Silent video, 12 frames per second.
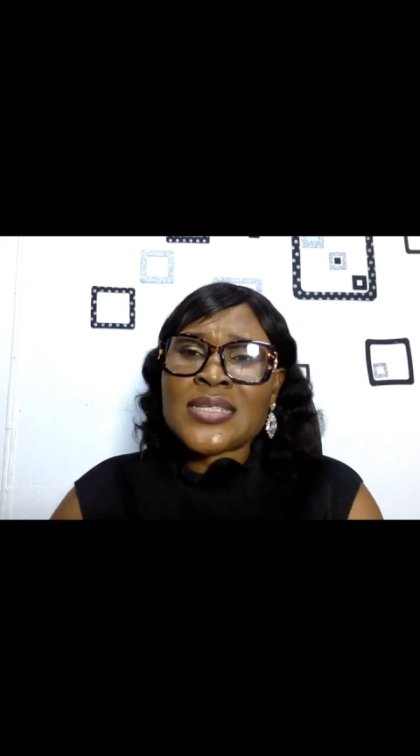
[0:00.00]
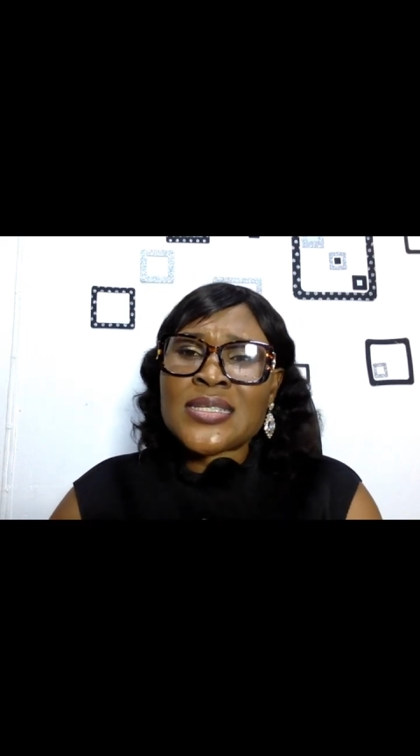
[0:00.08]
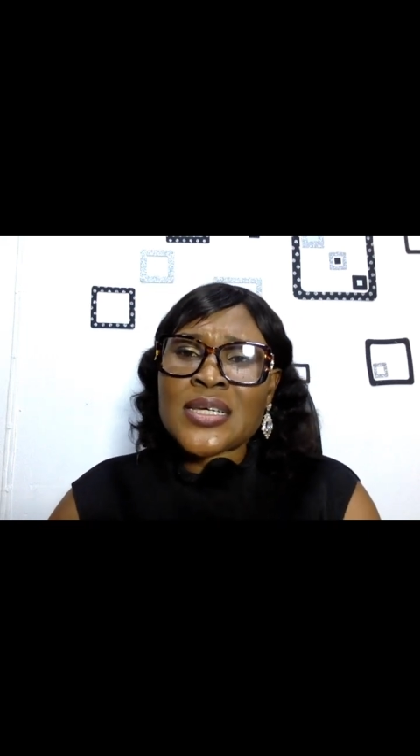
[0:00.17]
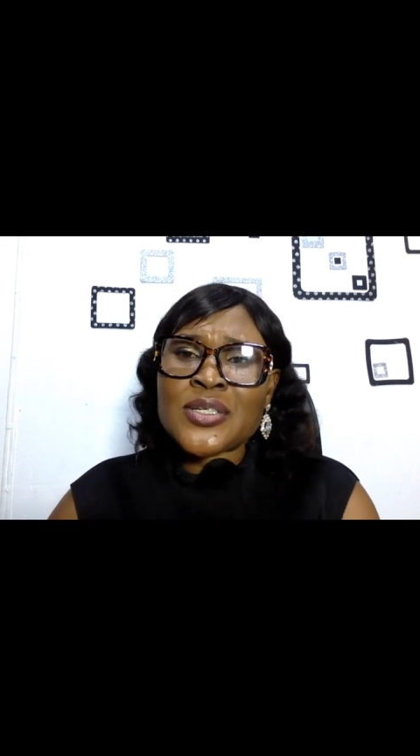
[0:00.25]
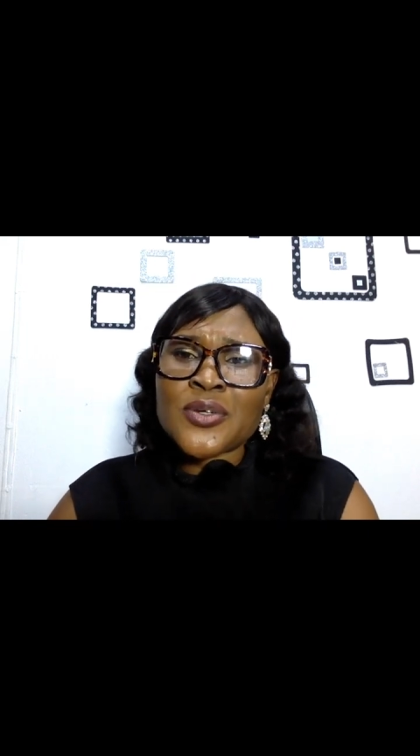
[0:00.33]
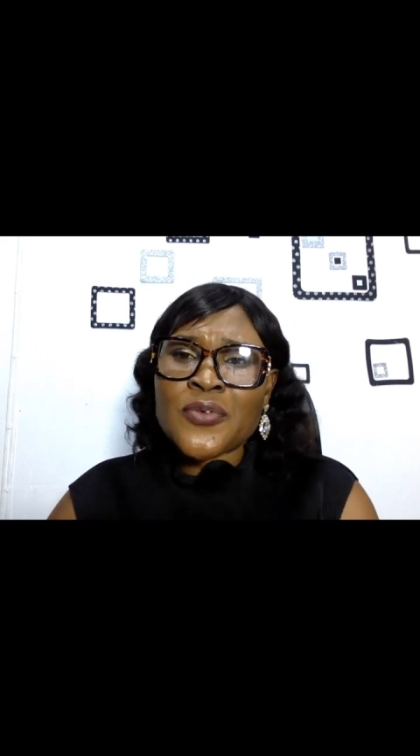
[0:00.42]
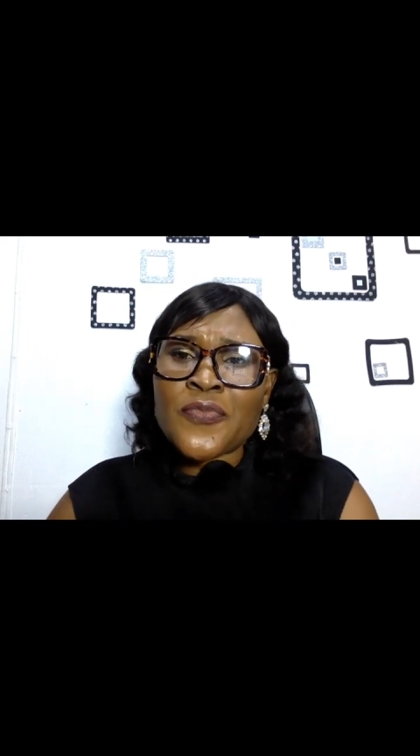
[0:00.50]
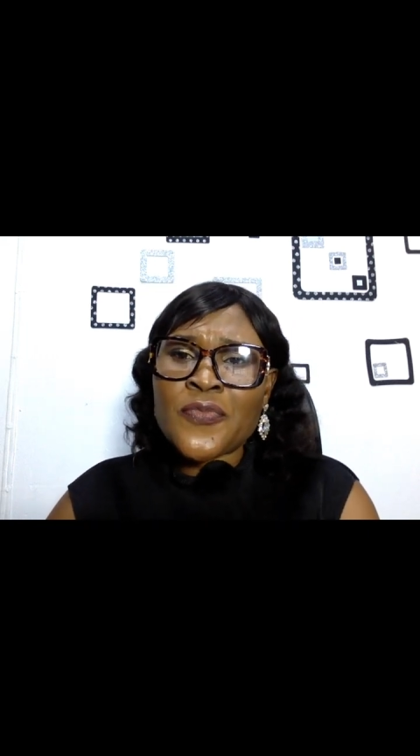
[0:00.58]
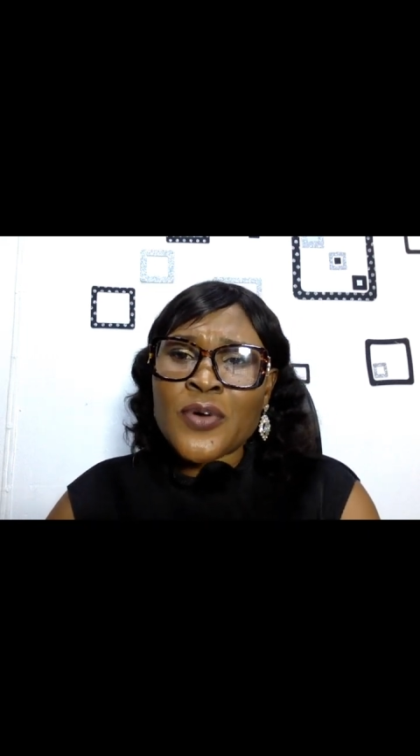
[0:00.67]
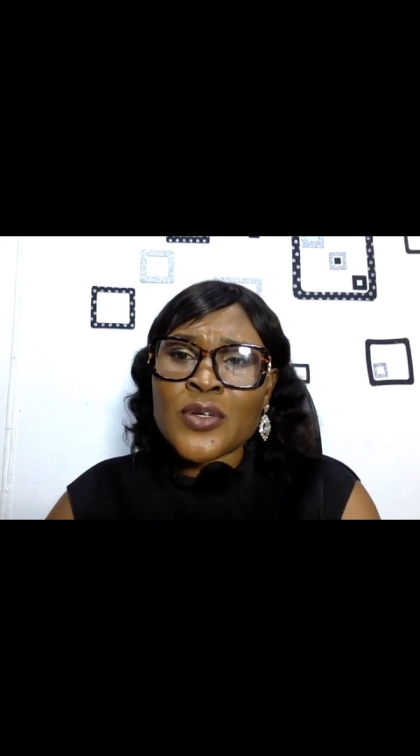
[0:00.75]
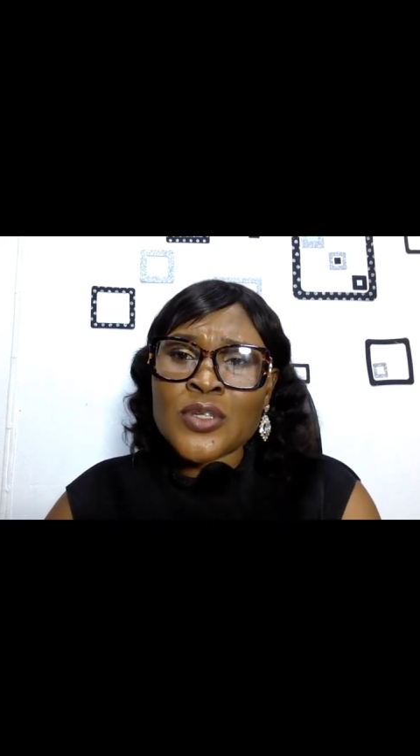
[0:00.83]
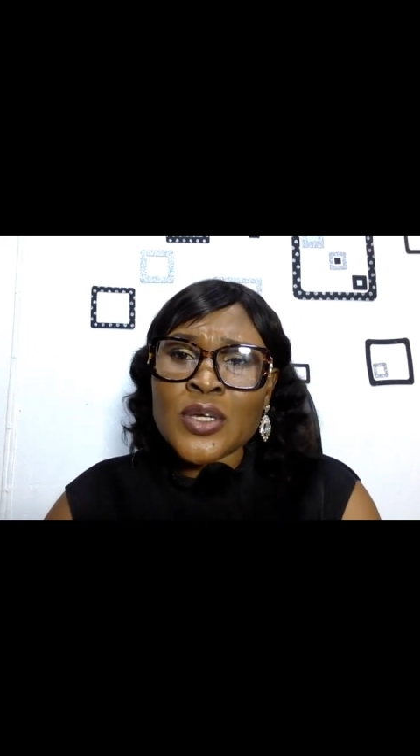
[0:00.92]

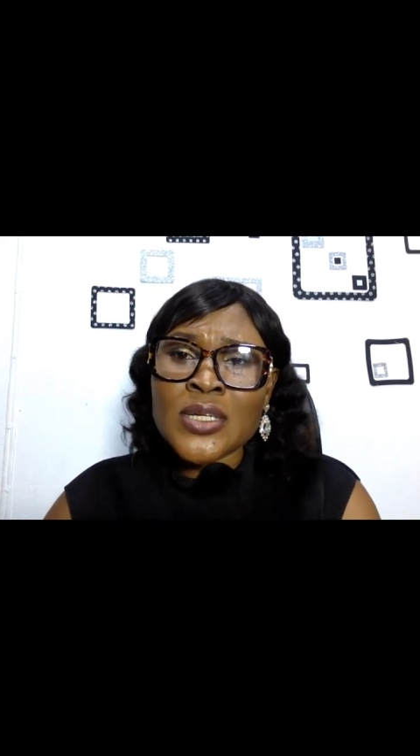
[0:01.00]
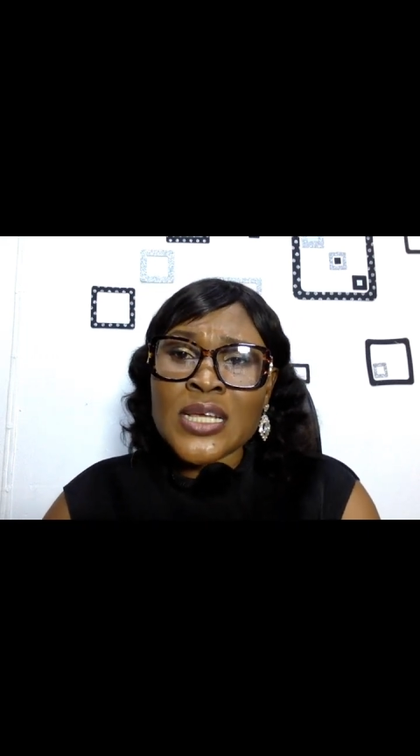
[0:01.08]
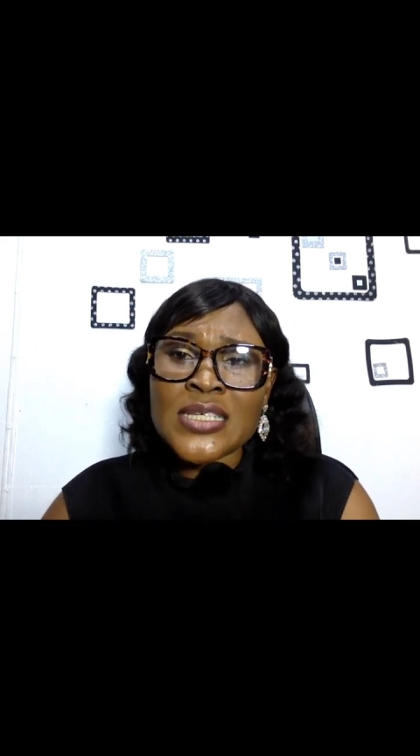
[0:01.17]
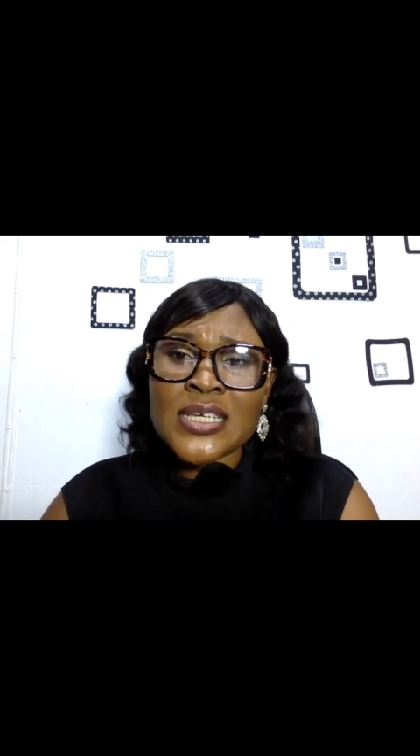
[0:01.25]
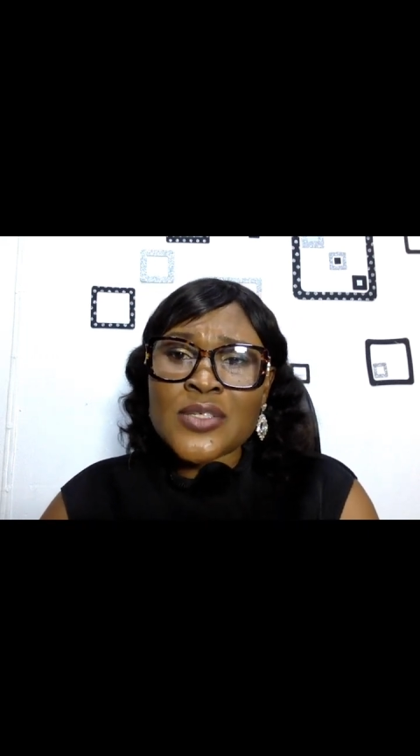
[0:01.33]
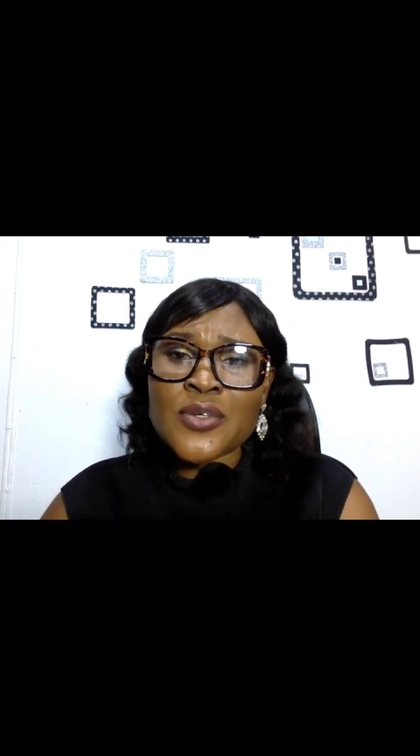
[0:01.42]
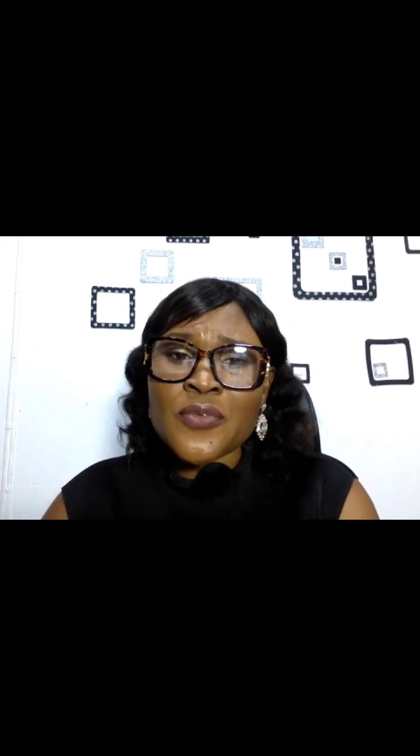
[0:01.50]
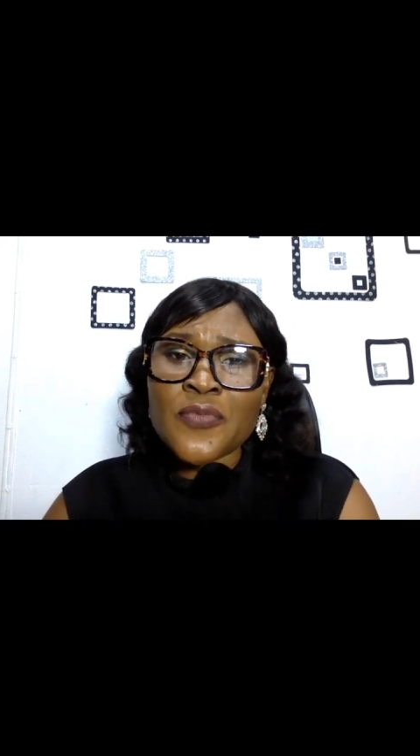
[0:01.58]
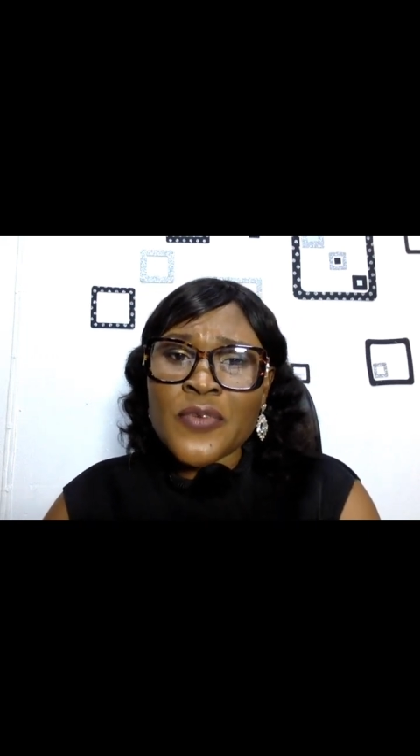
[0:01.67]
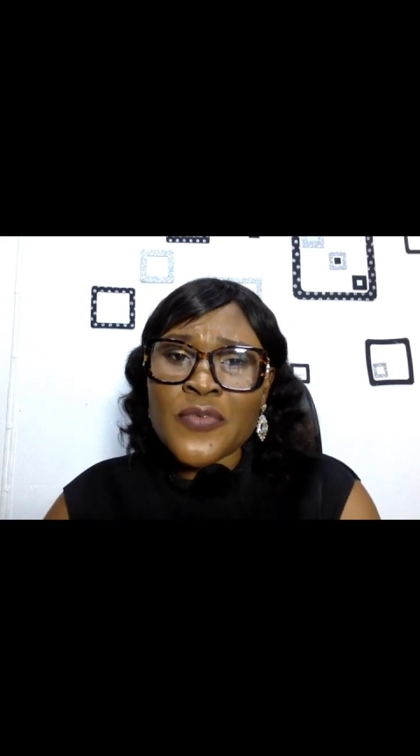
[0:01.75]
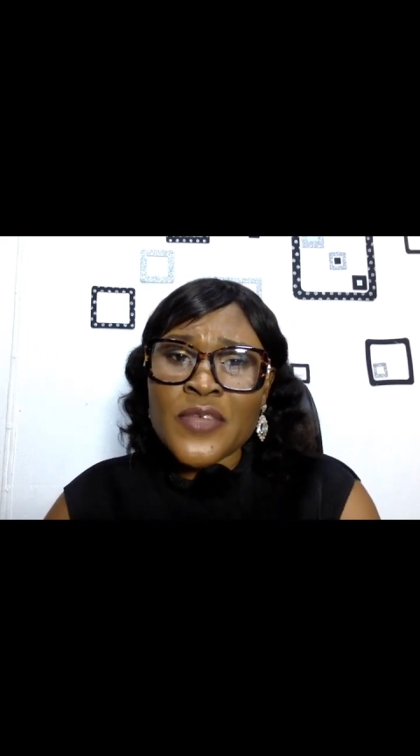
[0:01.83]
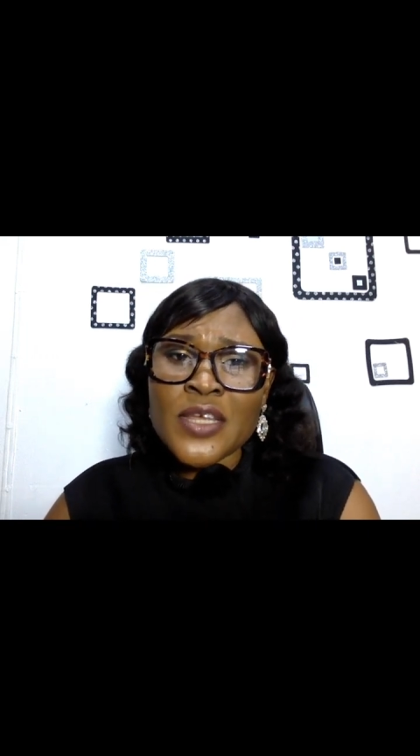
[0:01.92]
Section
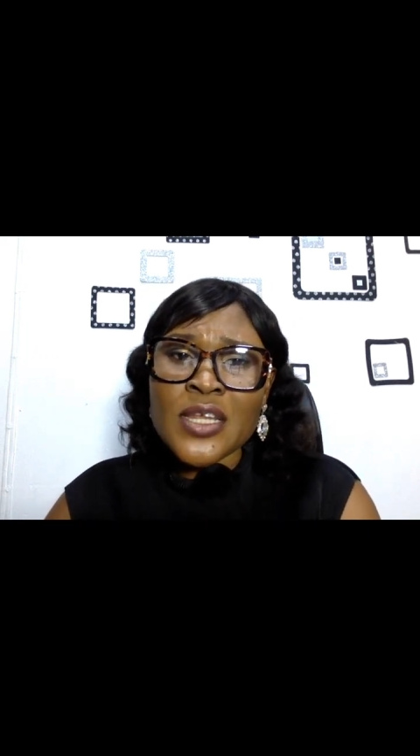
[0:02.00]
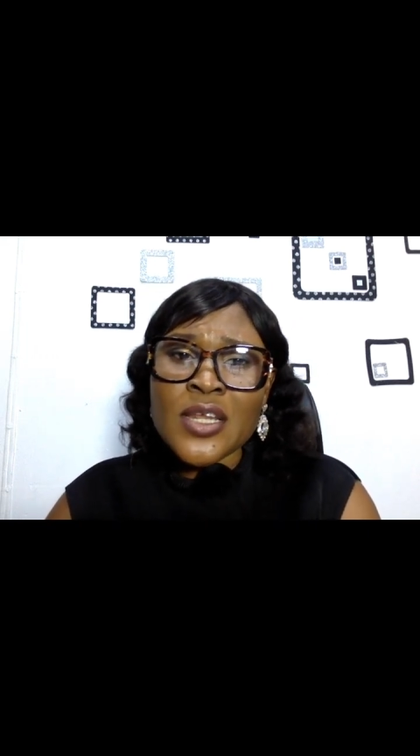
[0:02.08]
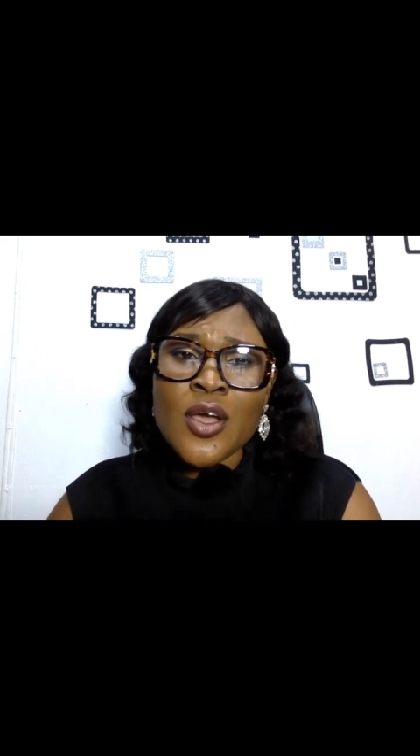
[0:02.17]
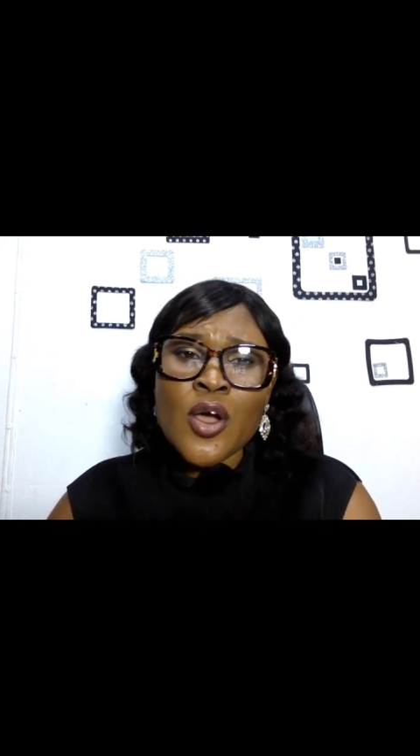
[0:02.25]
15